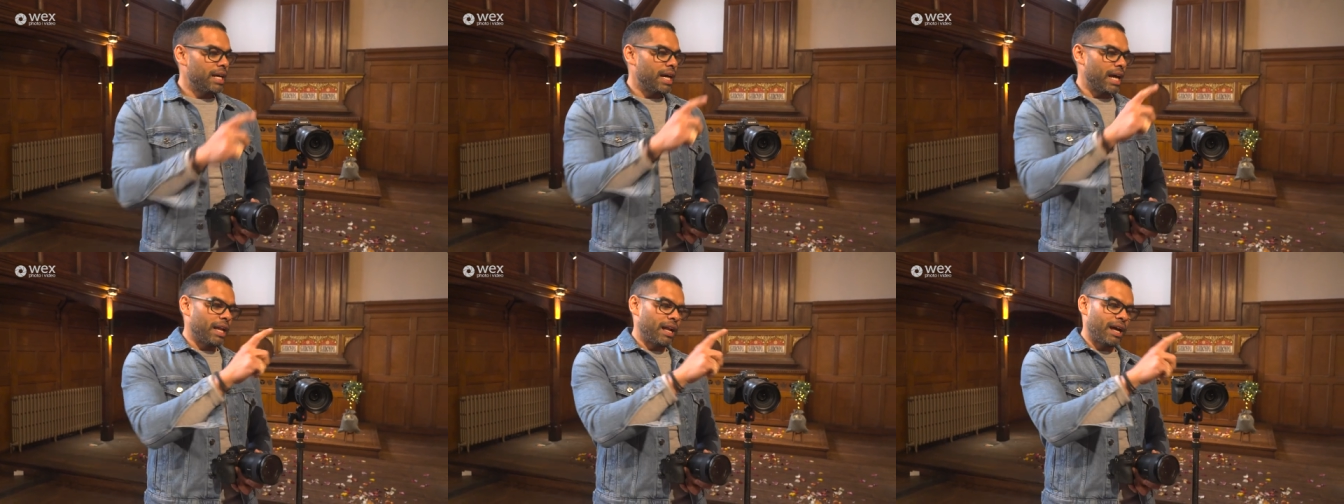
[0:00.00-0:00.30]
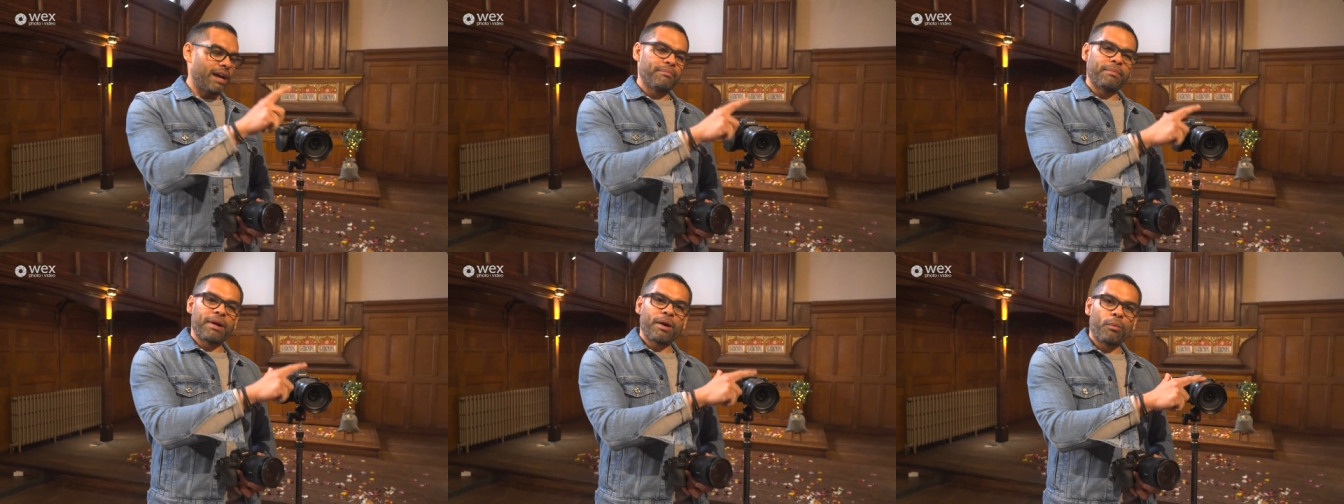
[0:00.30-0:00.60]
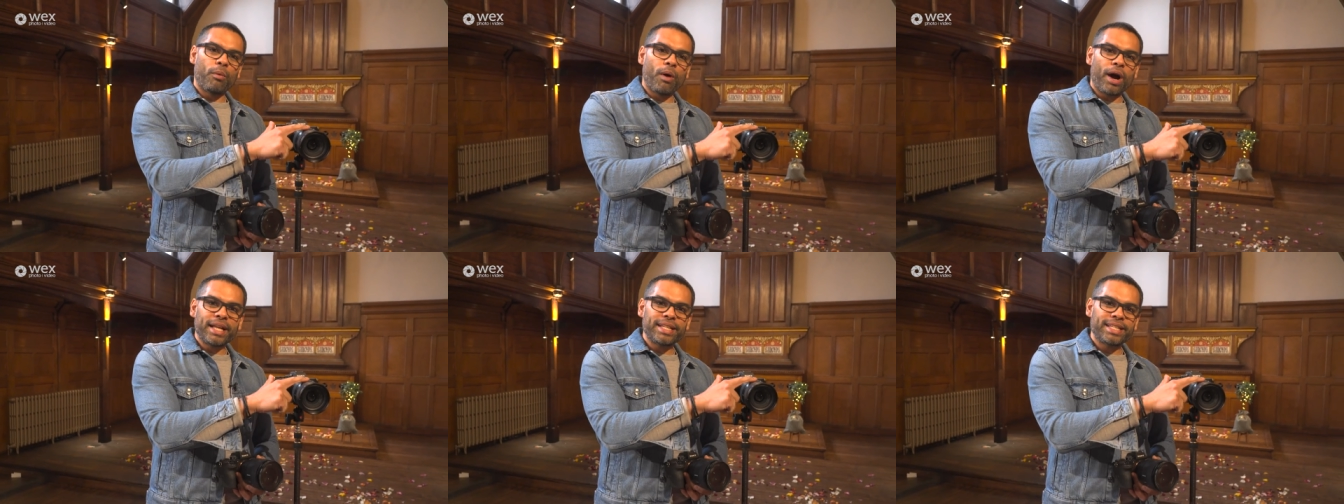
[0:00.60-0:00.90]
and I have my
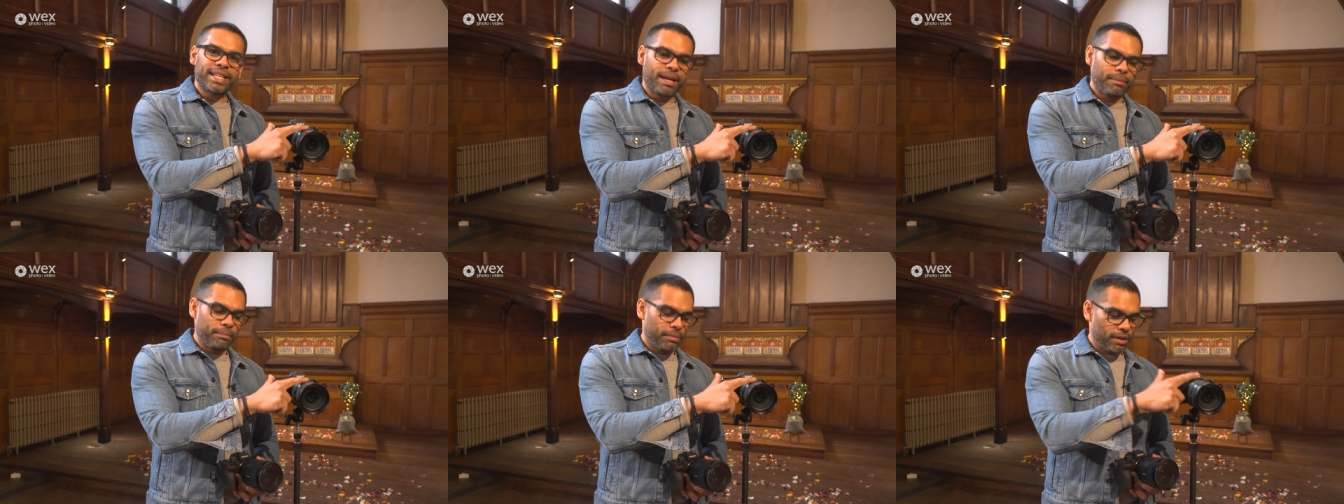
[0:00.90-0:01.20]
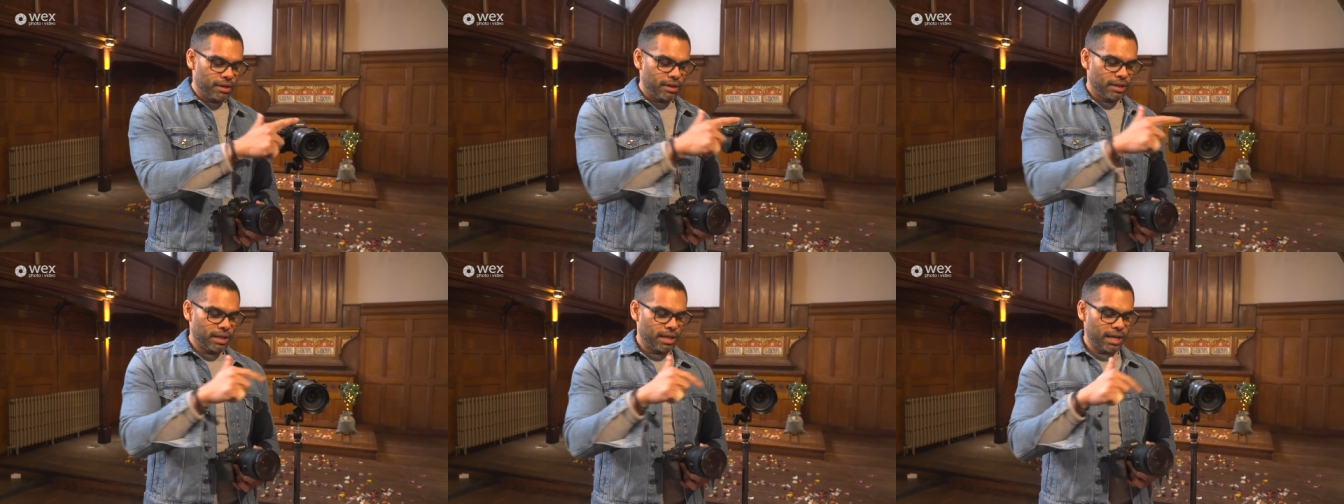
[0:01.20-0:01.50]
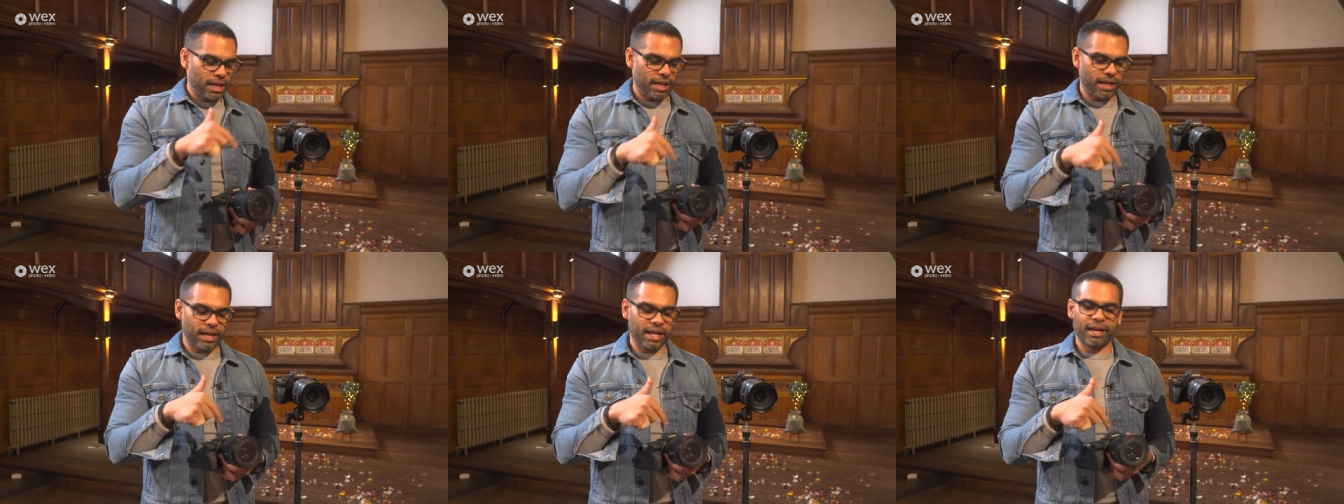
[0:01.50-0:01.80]
wide camera
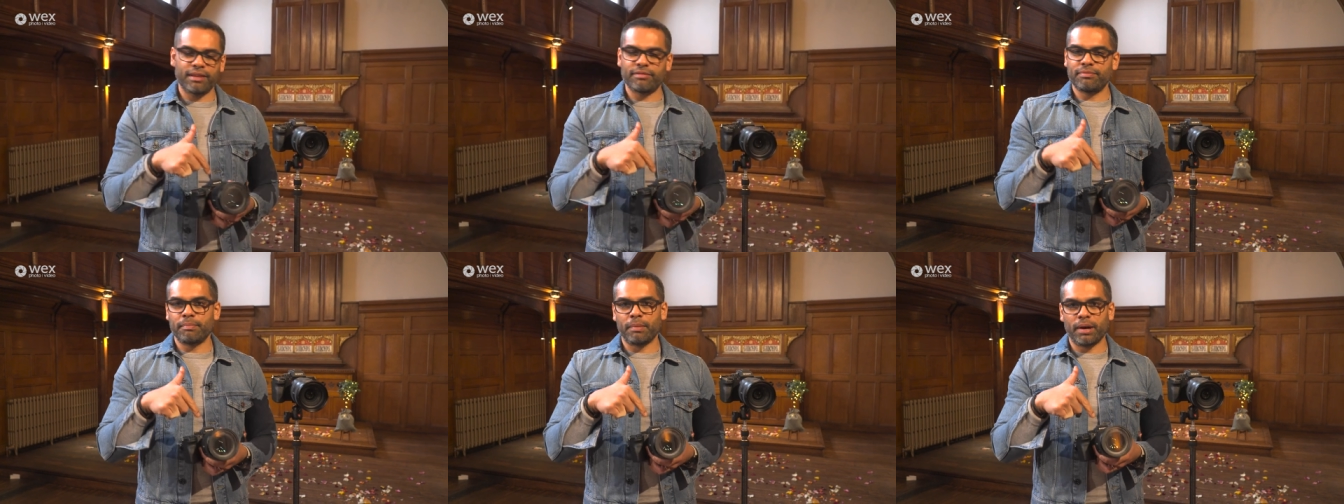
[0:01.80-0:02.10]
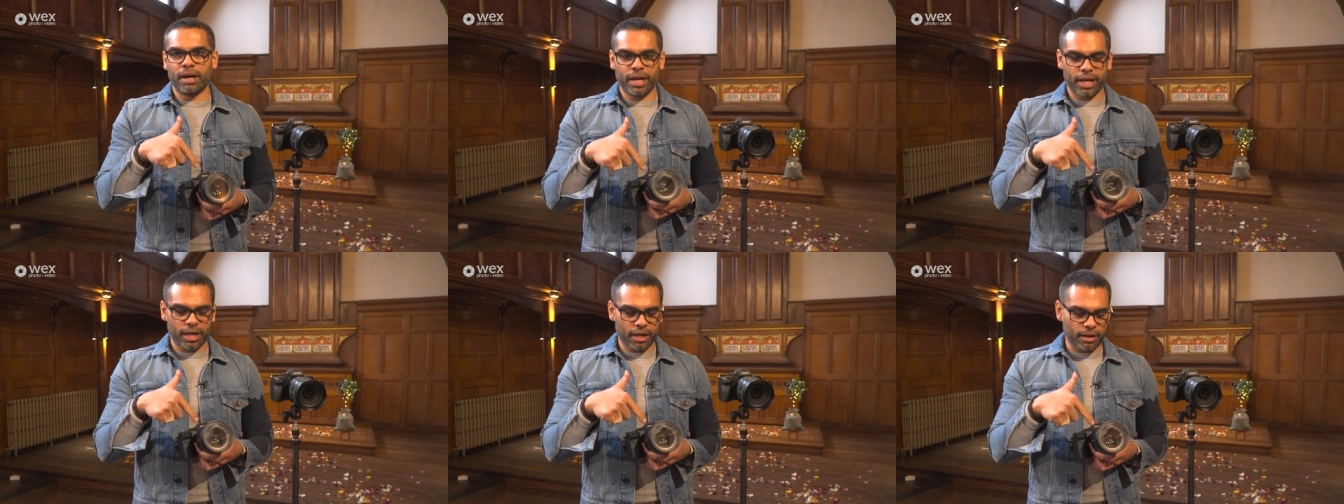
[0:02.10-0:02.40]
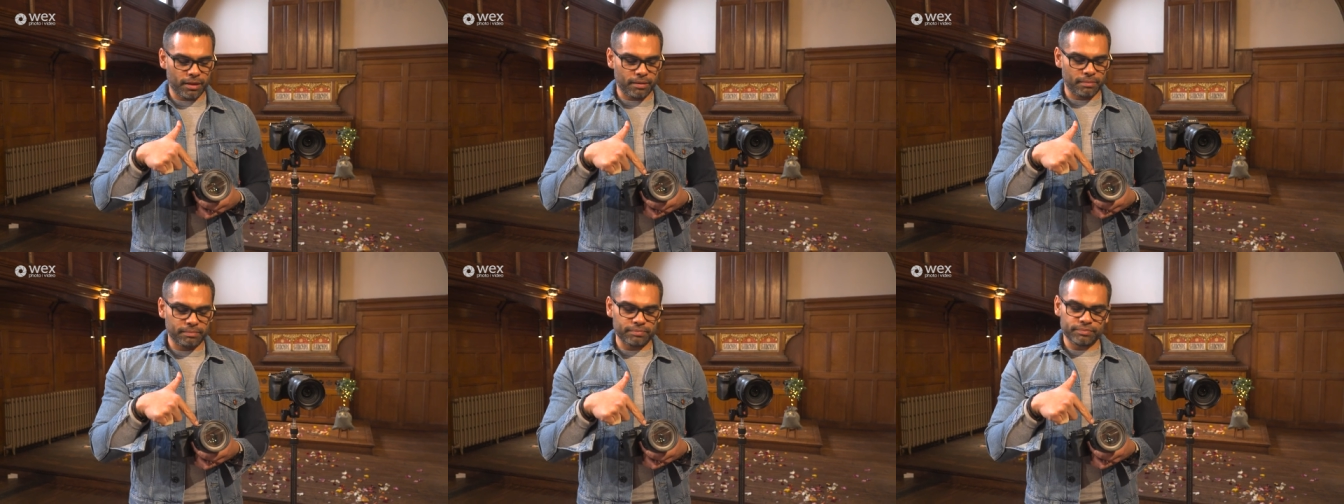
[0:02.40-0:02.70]
and I have my
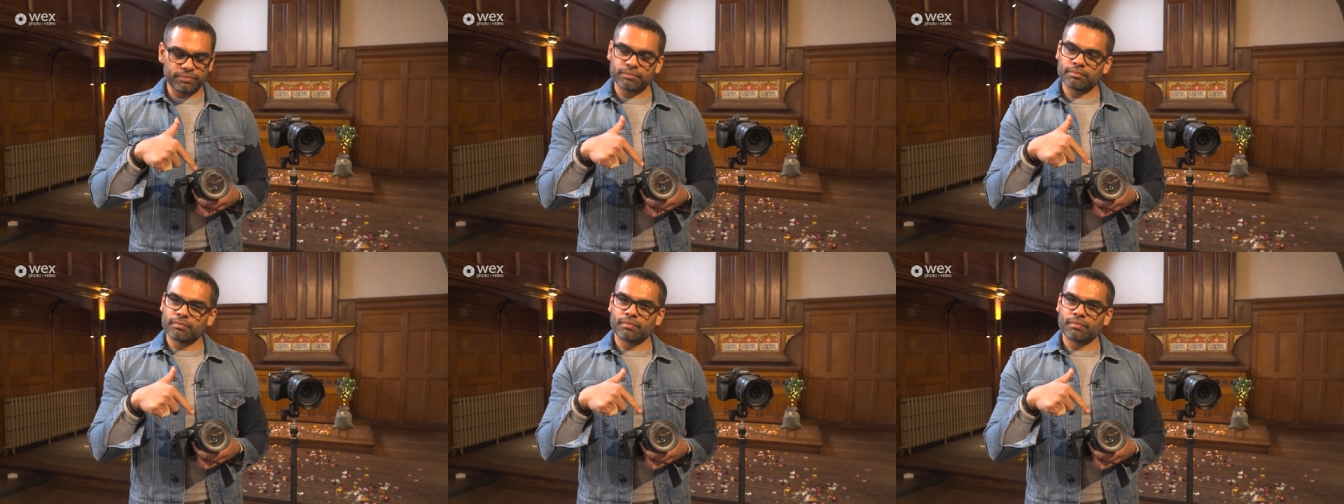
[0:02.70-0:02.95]
um,